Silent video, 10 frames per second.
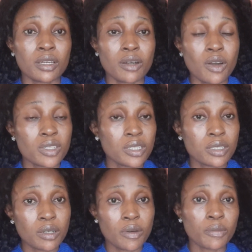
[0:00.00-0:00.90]
all these
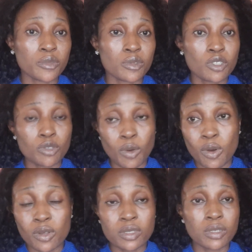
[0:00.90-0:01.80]

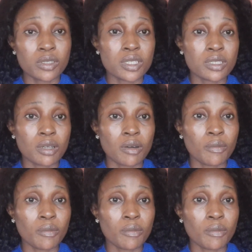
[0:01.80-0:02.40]
stores, all these